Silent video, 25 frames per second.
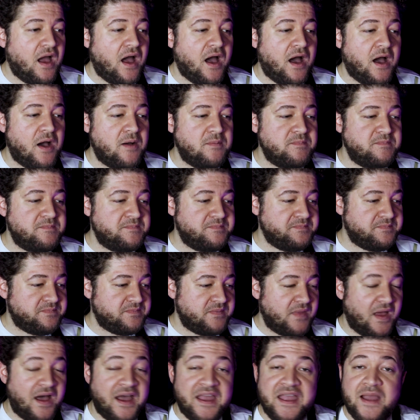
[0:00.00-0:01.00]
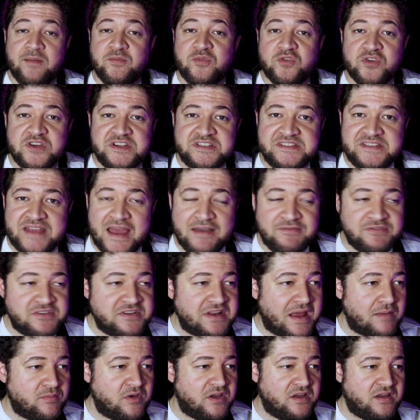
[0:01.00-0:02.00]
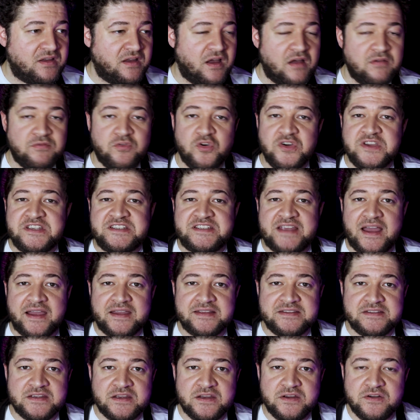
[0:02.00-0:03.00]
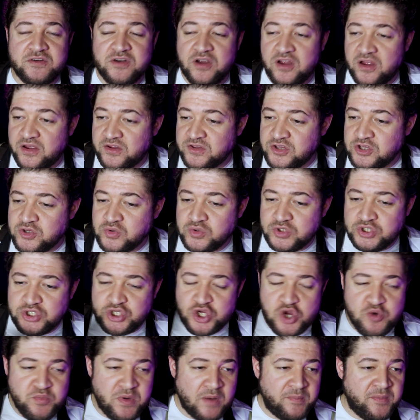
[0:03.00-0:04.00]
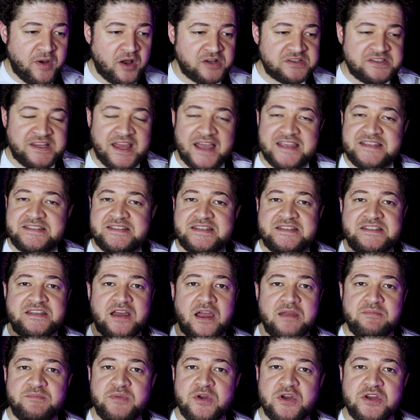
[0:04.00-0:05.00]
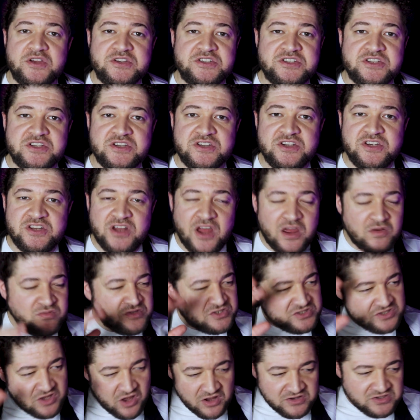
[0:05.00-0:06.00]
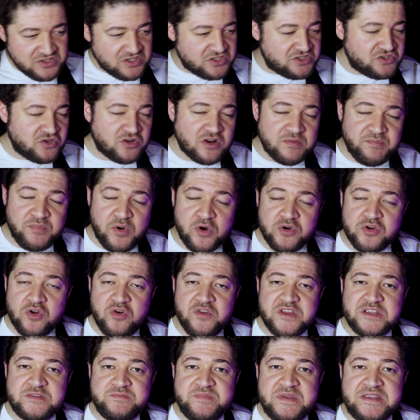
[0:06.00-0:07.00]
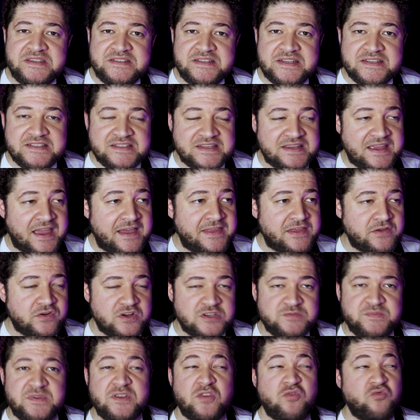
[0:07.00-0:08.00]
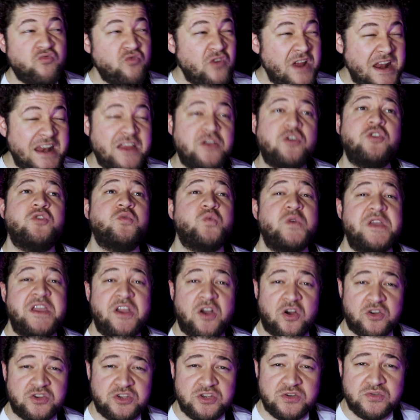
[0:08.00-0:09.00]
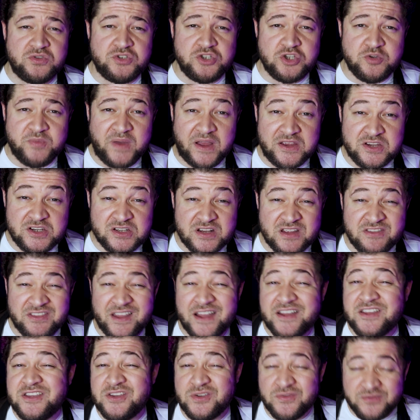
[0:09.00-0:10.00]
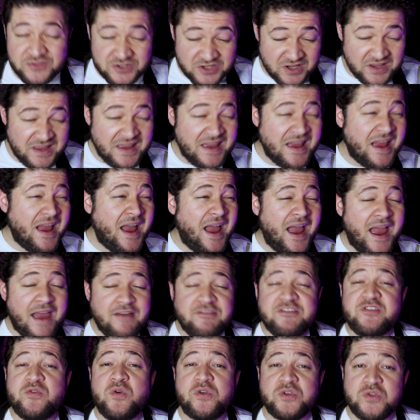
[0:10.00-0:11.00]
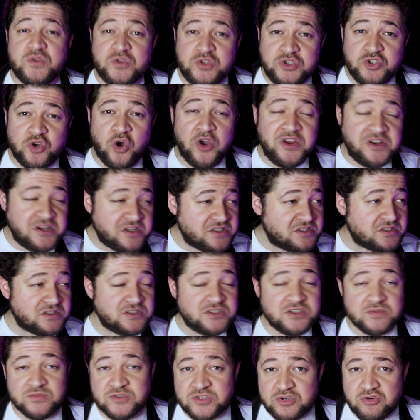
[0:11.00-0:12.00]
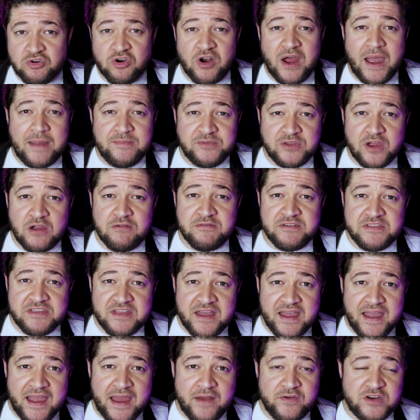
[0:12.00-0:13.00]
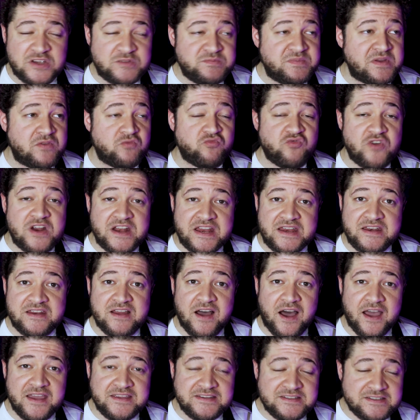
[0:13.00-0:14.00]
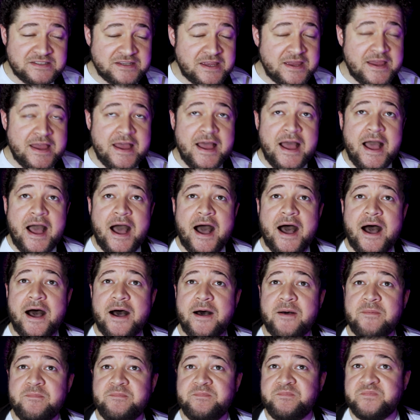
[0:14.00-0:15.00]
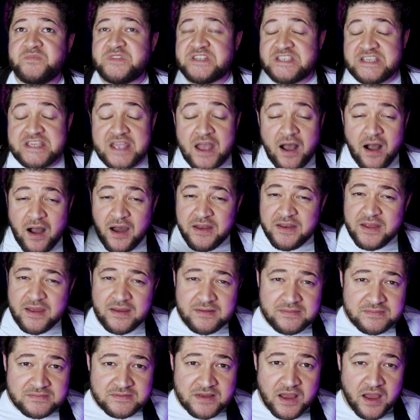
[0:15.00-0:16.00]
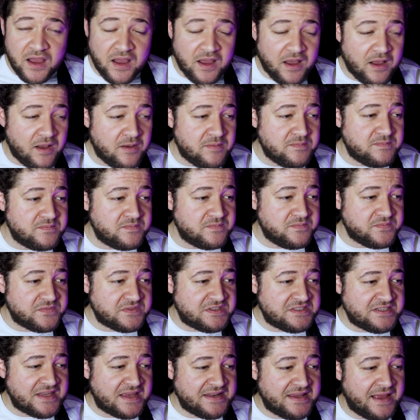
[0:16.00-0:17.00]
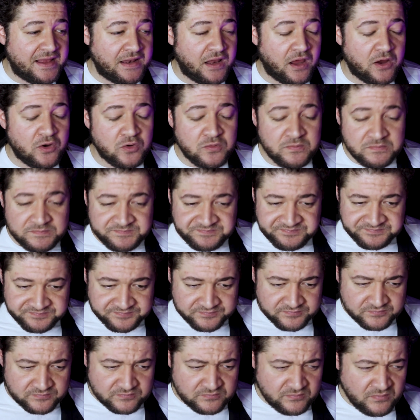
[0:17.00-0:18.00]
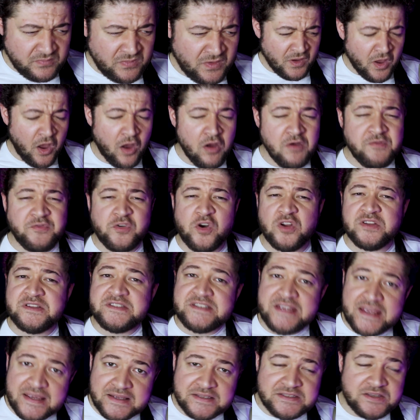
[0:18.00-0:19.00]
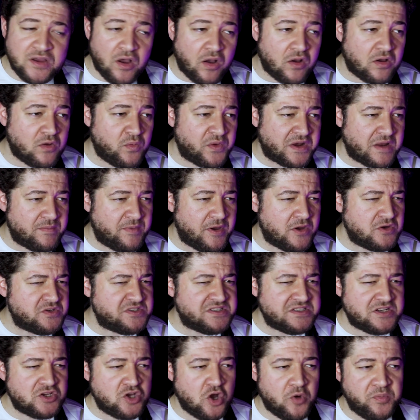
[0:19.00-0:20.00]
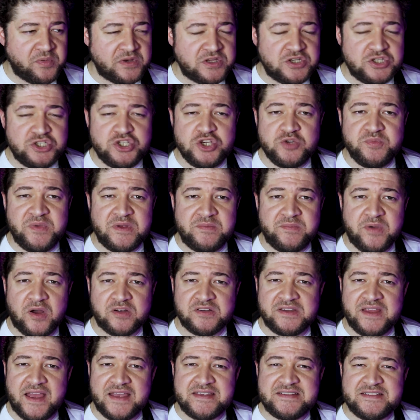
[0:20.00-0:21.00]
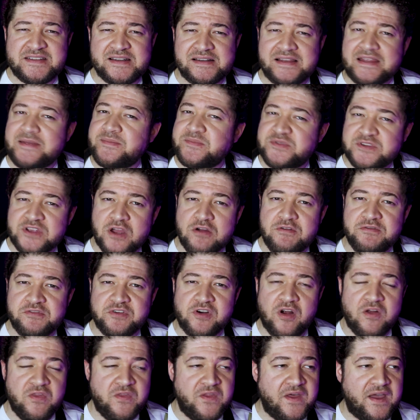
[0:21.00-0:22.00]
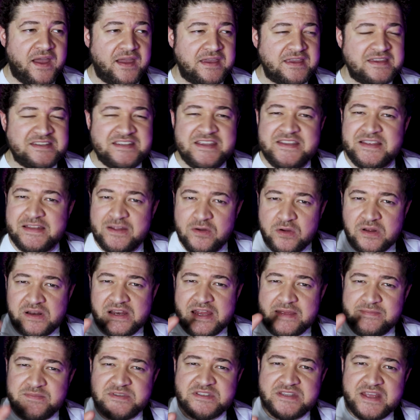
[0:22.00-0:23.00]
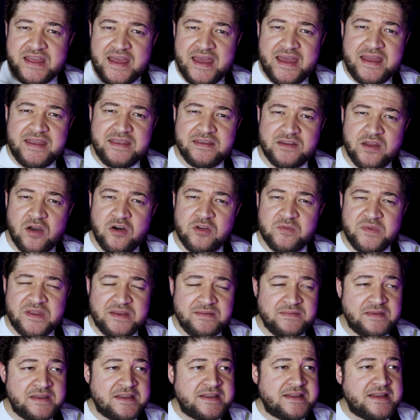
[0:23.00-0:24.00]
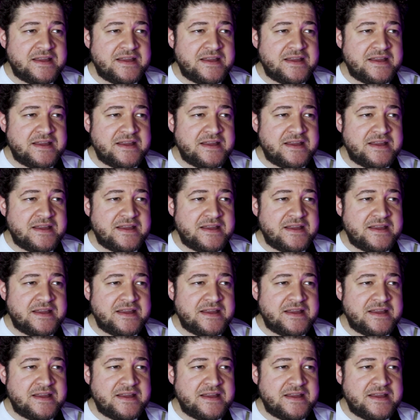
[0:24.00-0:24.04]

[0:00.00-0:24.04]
I am Chris Devon. I'm a voice actor, a YouTuber, podcaster type person, you know, starting to sort of put all this business together. It's been a really good week on YouTube, actually. Thank you to everyone who's joined us and subscribed over there. It's been really nice. Tiana said hello over on TikTok when I posted a couple of stupid podcast clips over on there. You see the little clips there, you know what I mean?